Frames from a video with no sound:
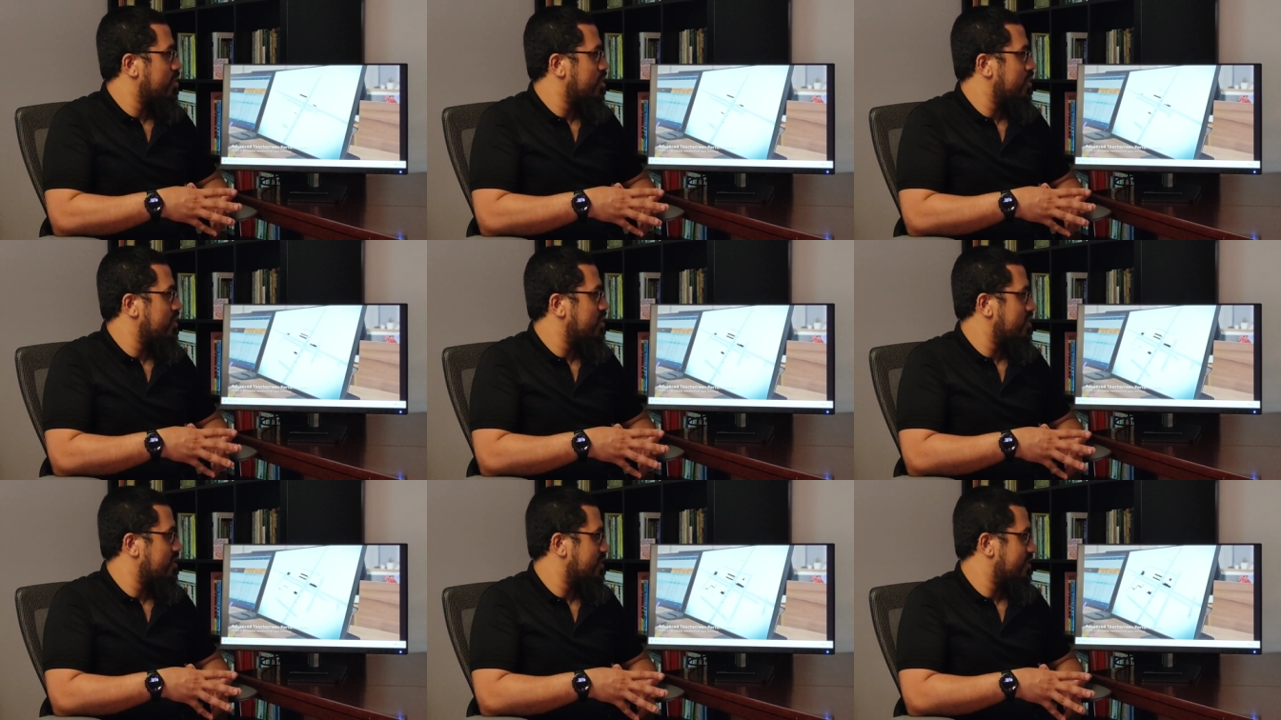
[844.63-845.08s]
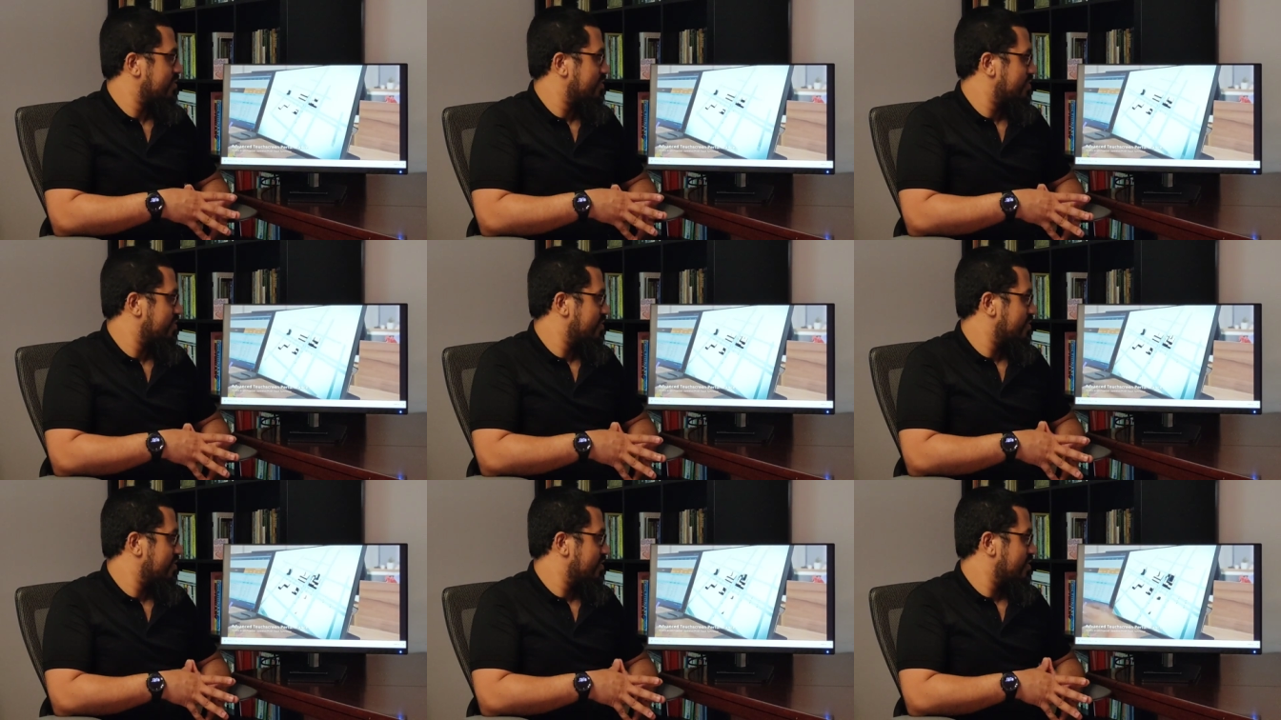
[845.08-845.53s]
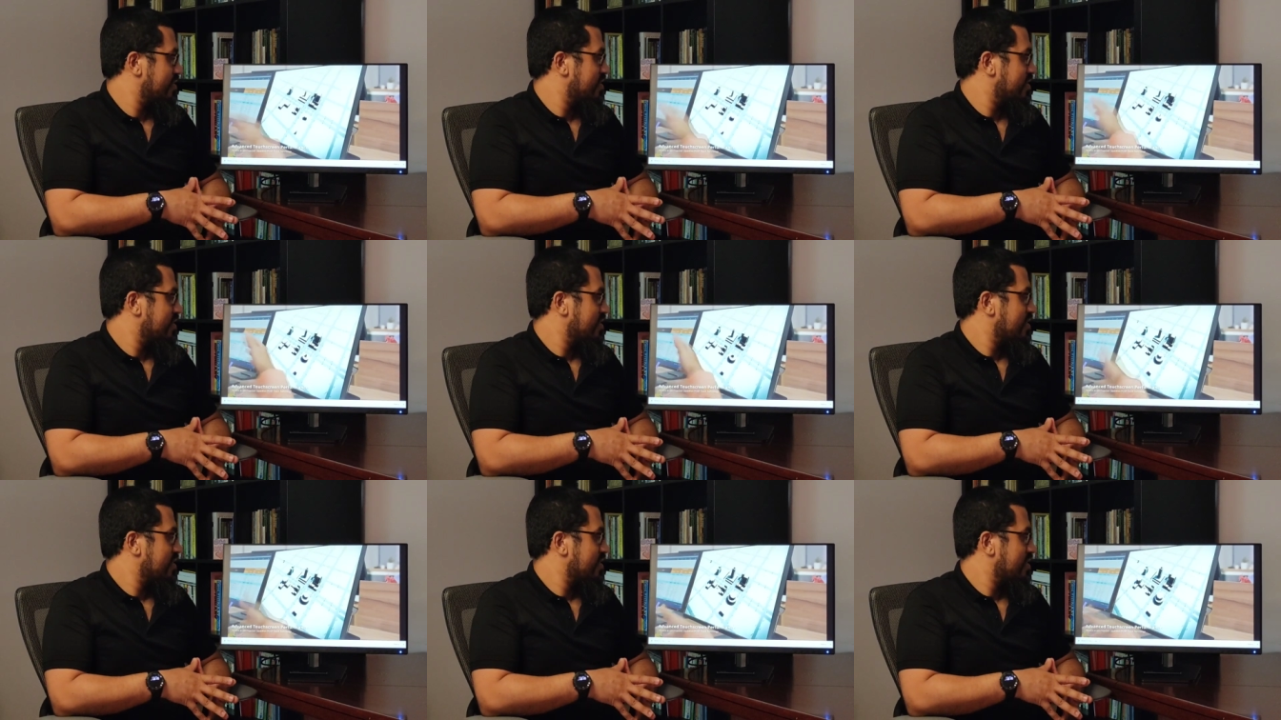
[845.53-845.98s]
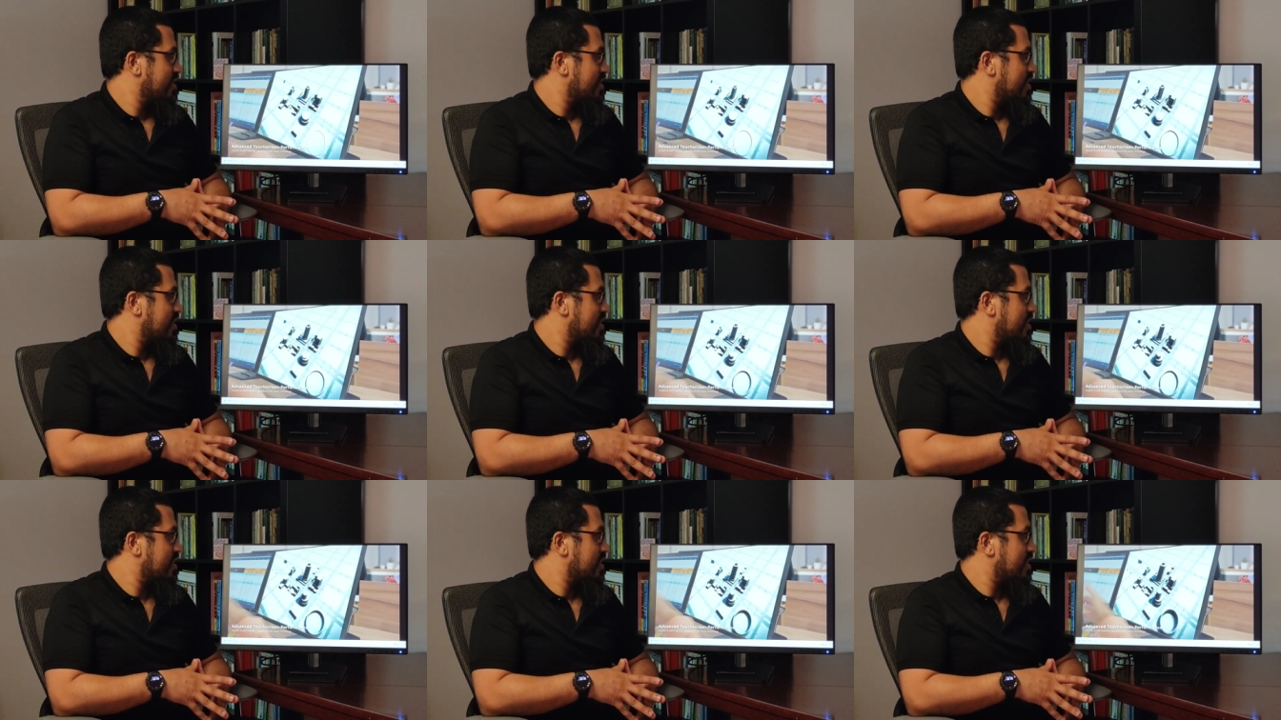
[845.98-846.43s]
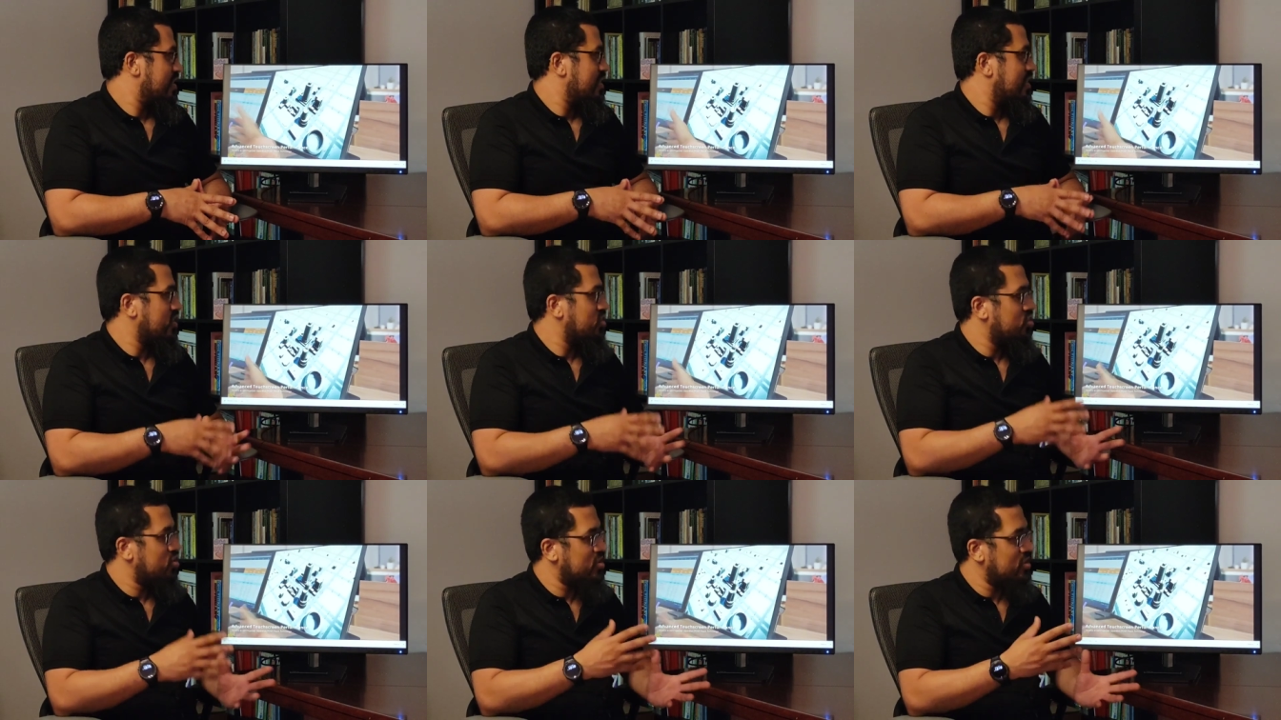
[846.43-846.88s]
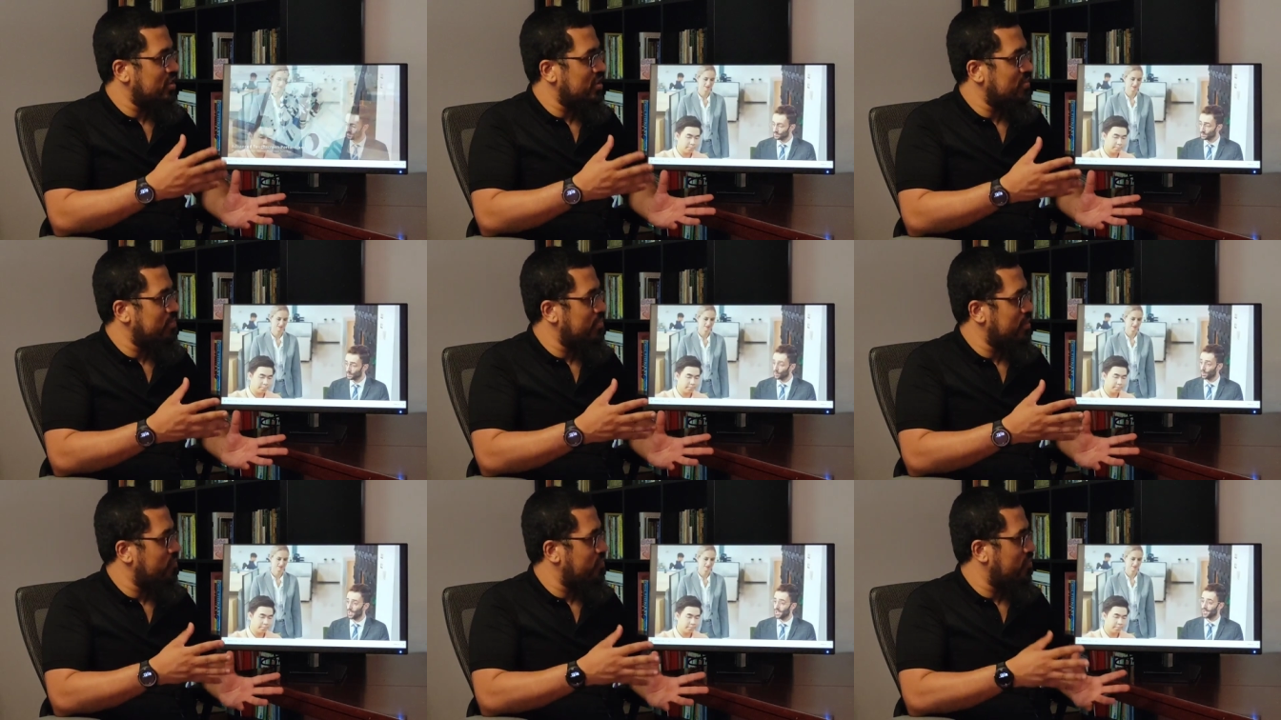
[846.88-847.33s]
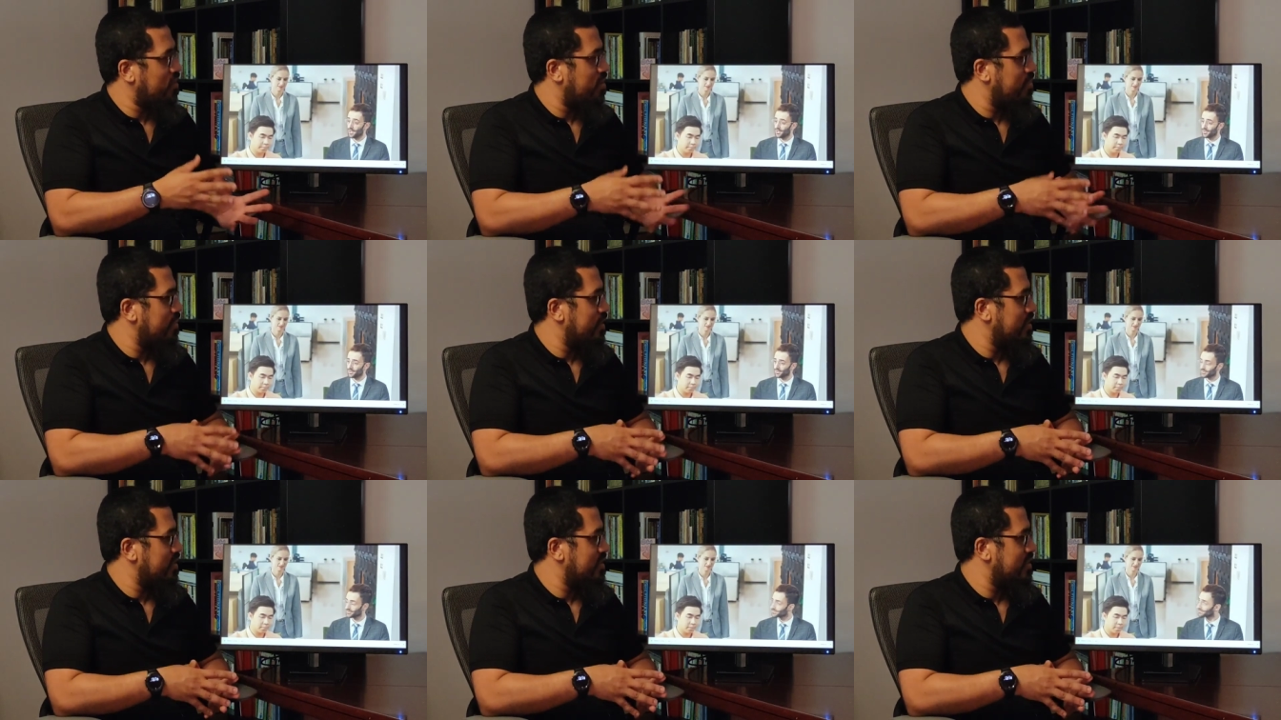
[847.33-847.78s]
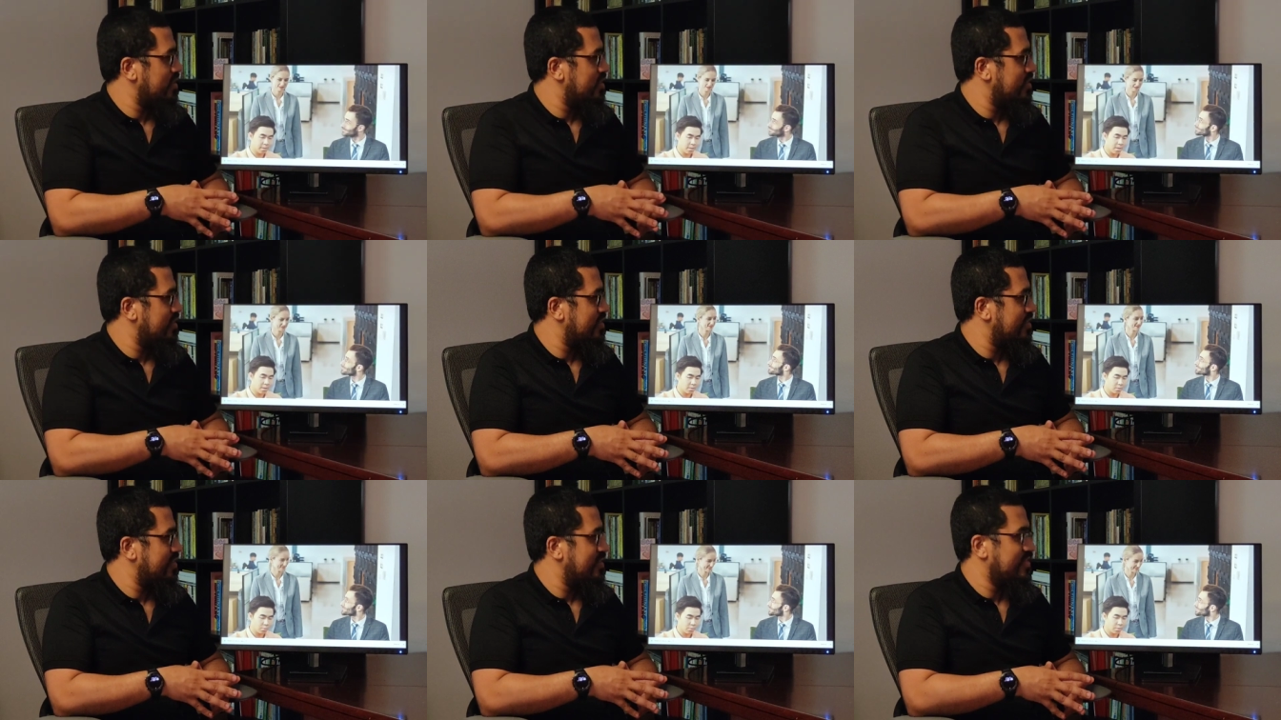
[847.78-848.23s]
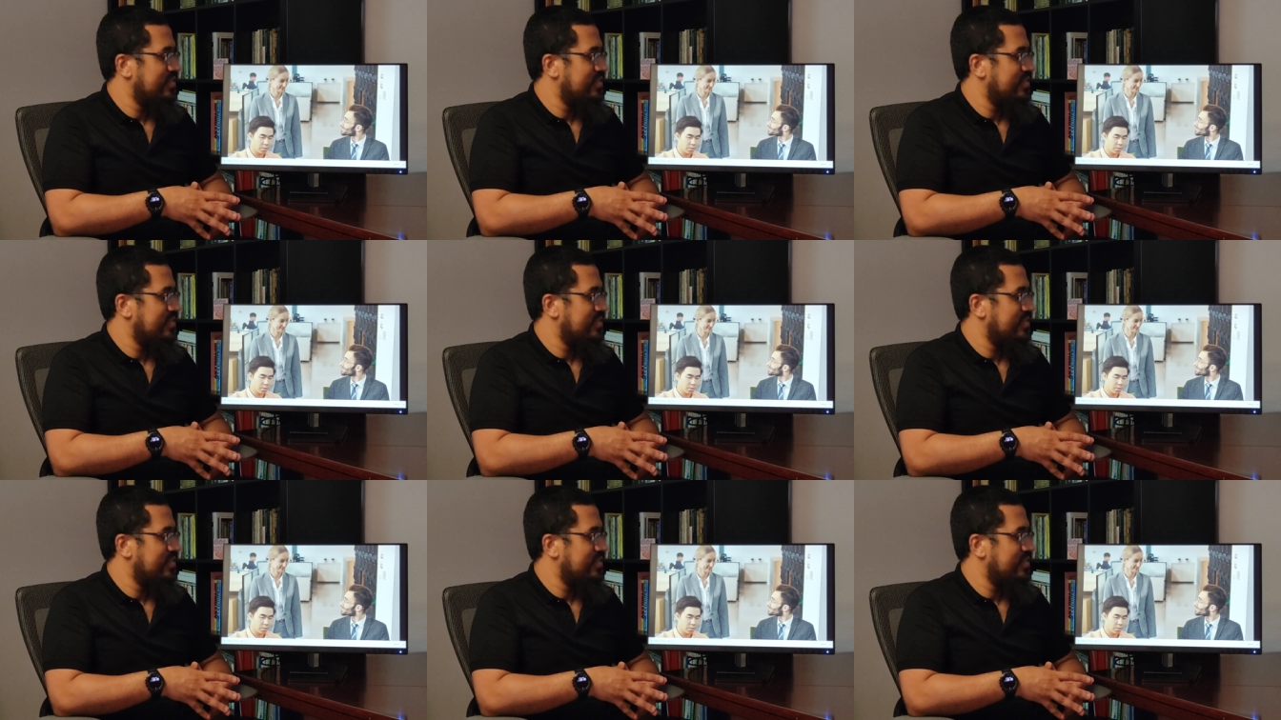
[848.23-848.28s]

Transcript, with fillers: monitor. Touchscreen performance.